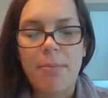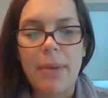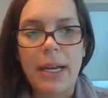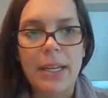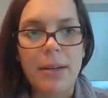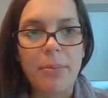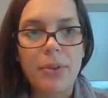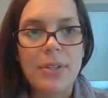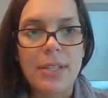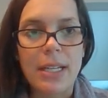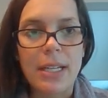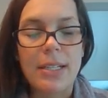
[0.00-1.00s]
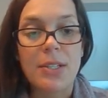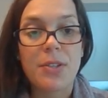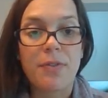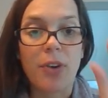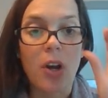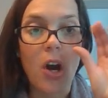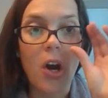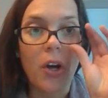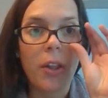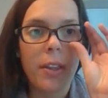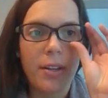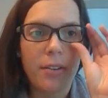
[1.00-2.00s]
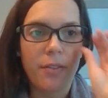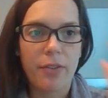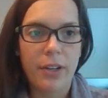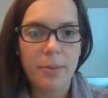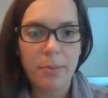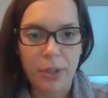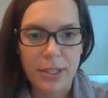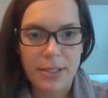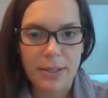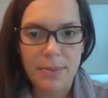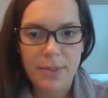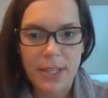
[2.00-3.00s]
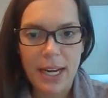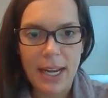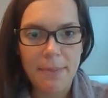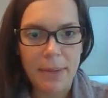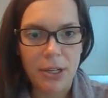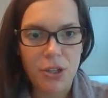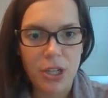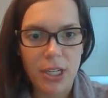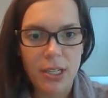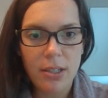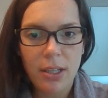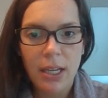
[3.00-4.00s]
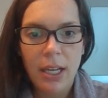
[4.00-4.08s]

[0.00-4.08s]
my number sentence for all the different prisms that I had mentioned.